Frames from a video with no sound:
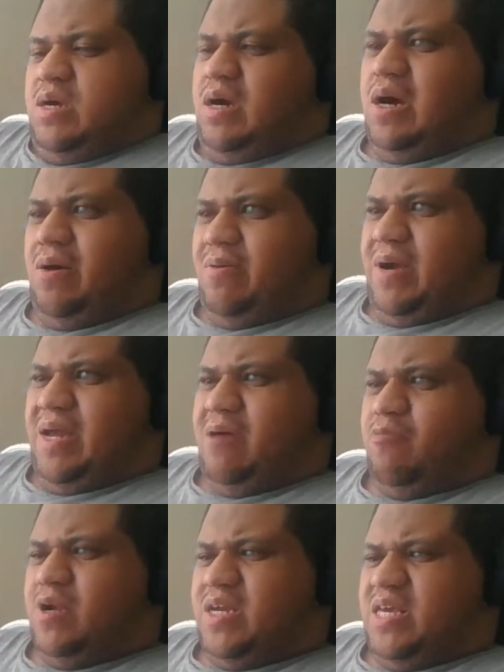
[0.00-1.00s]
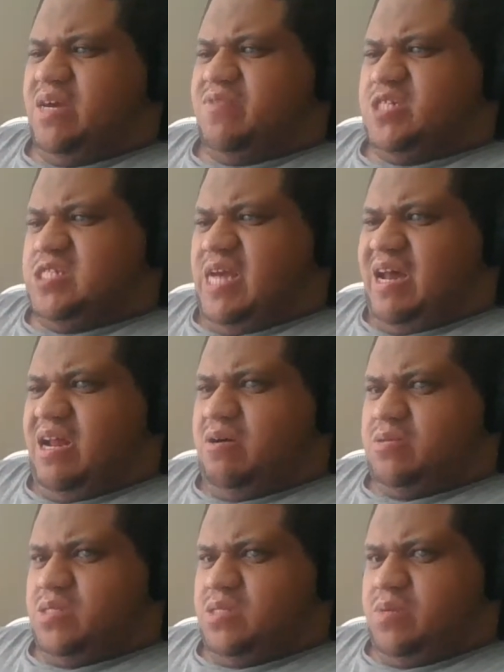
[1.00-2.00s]
All right, I want to give a shout
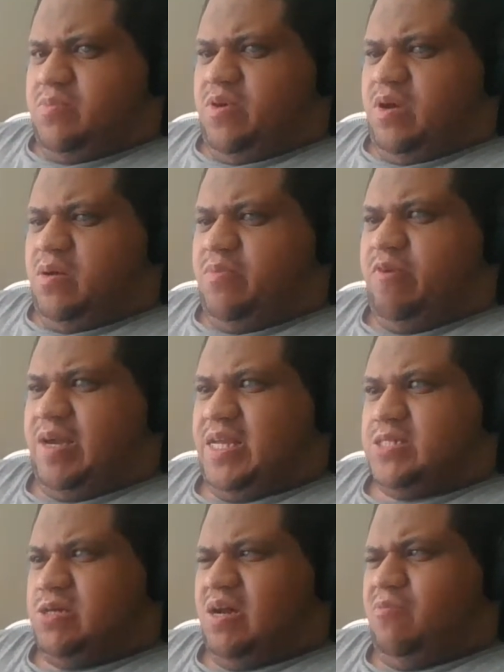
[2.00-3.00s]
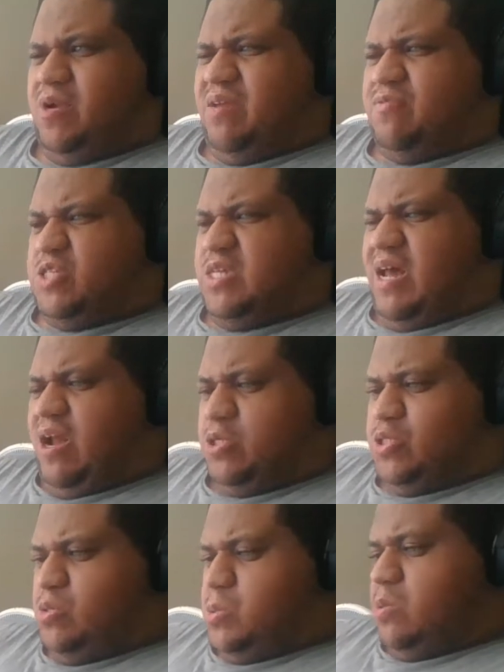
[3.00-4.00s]
out before I get started. I want to give a shout out
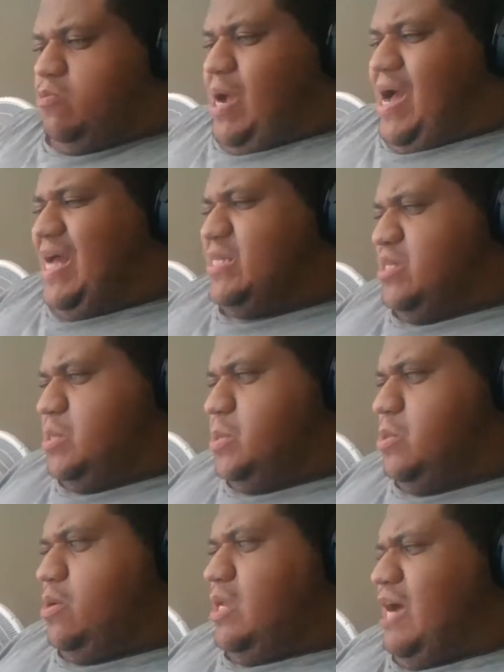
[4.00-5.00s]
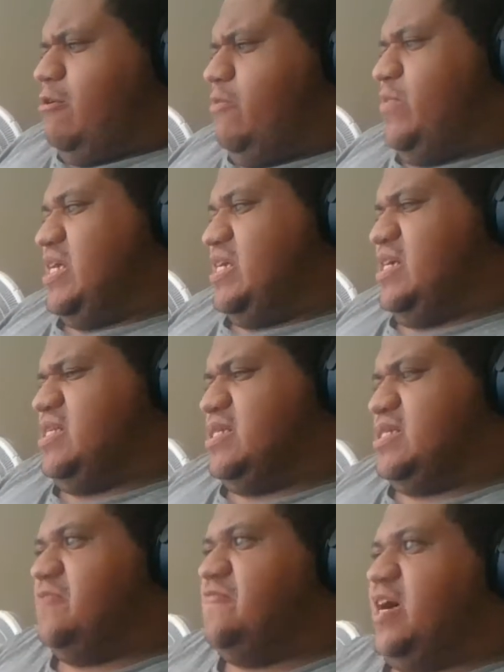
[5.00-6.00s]
to Verizon for allowing me to get
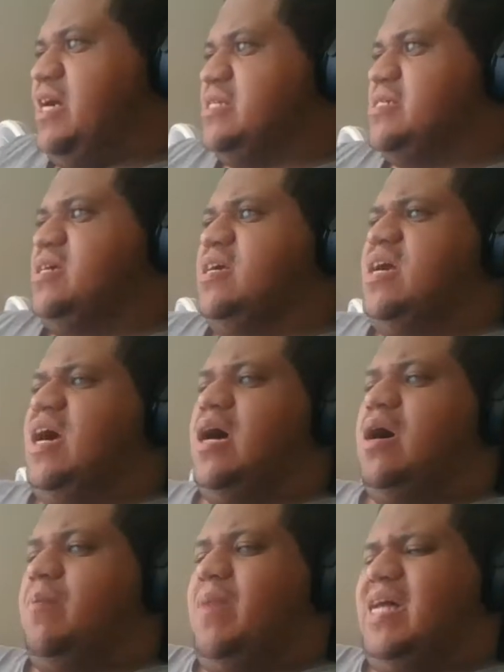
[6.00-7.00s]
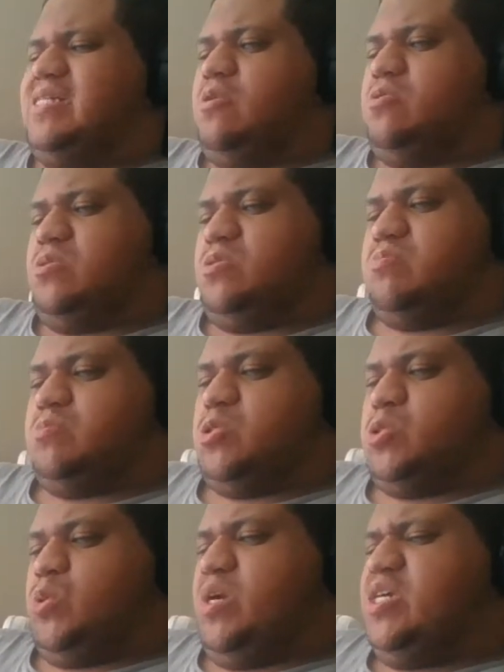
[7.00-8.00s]
this device. I had to go through some
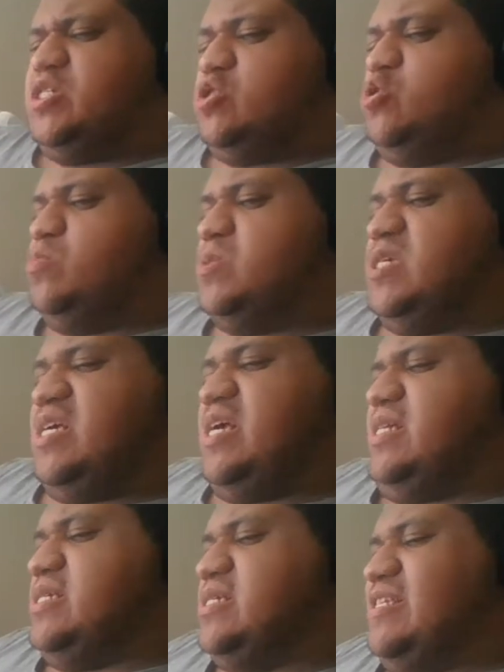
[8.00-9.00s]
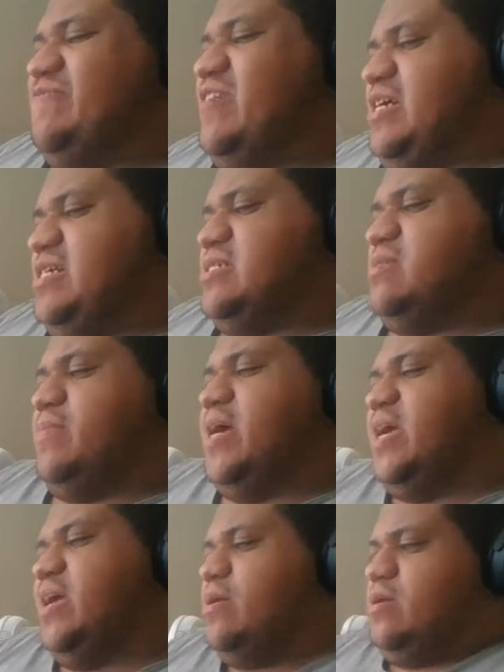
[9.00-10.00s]
strange hoops to get this device,
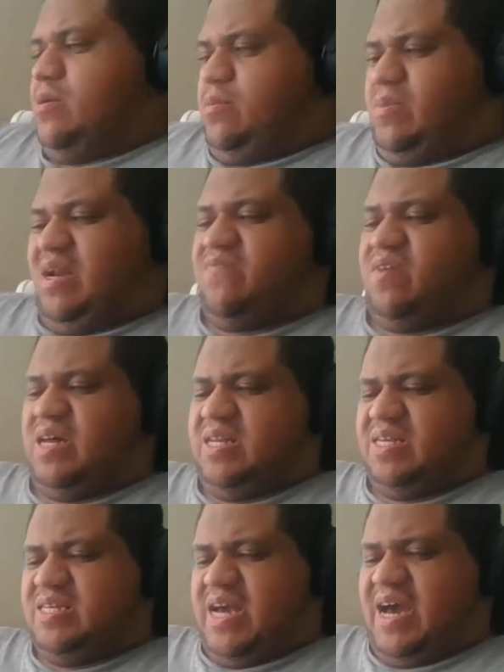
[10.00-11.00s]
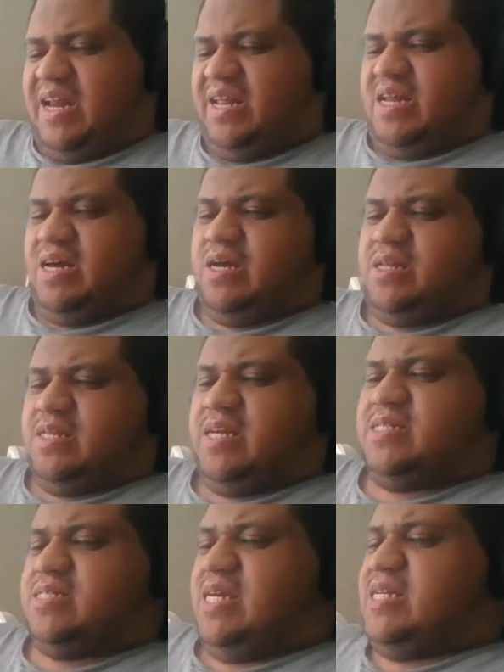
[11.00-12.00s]
man, but I finally got it.
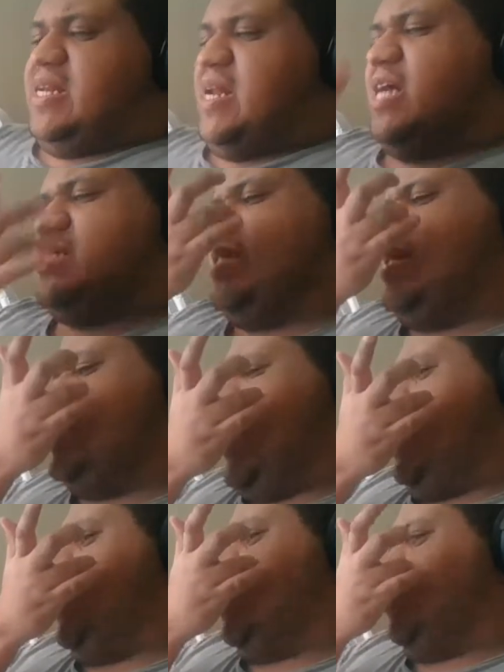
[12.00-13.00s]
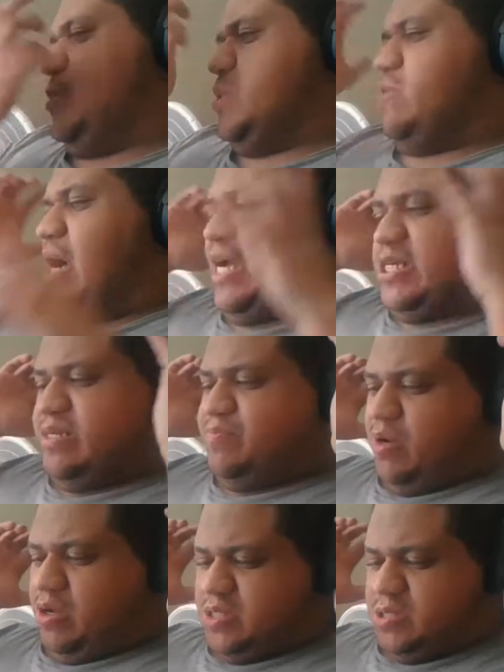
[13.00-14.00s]
They did not send this out for review. I actually
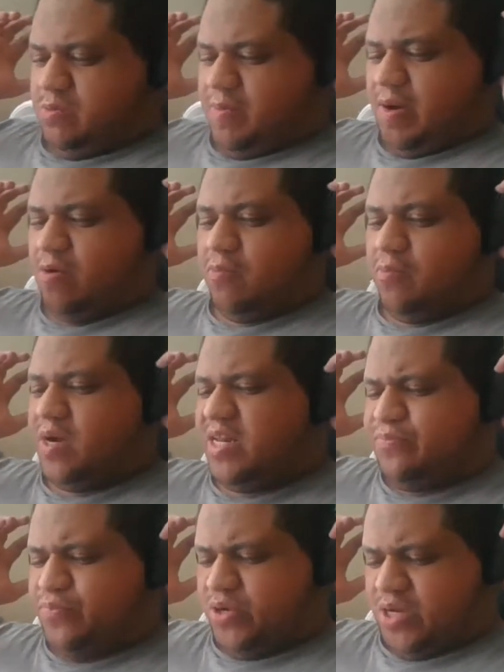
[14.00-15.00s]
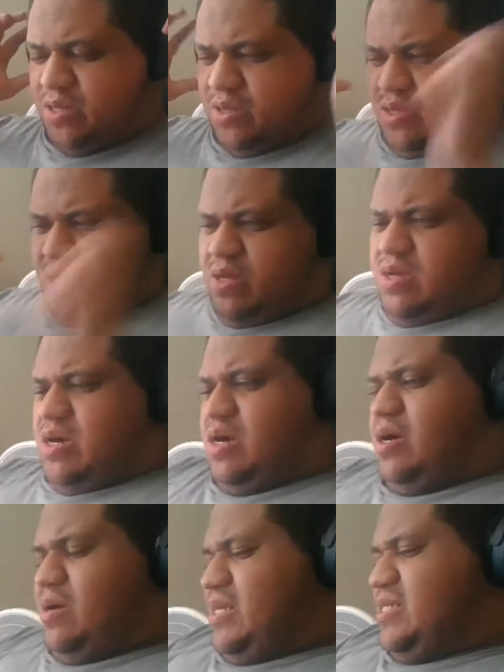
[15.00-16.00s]
bought this with my own money, but
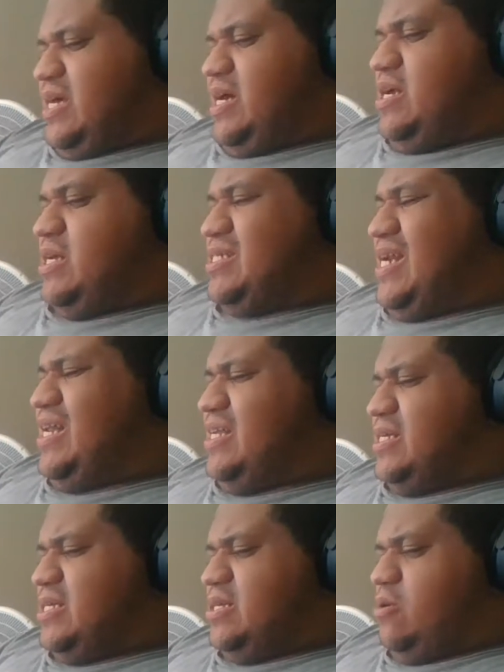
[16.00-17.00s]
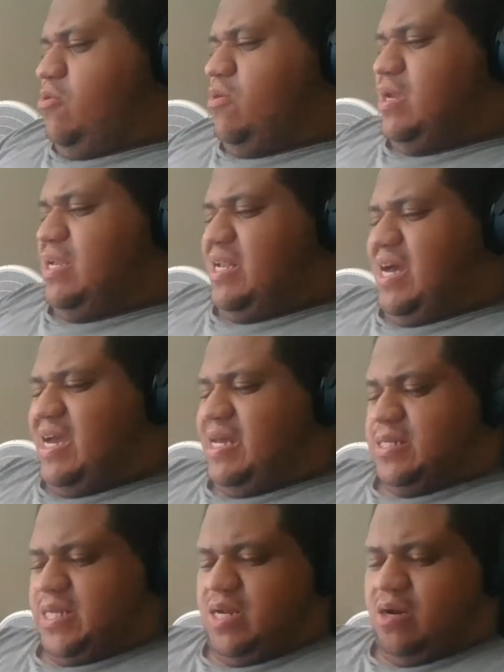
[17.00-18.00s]
it's not listed online.
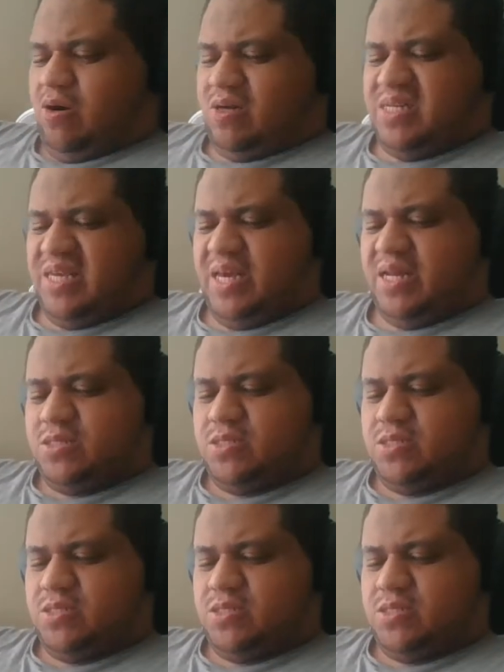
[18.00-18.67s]
It's kind of hard to get it.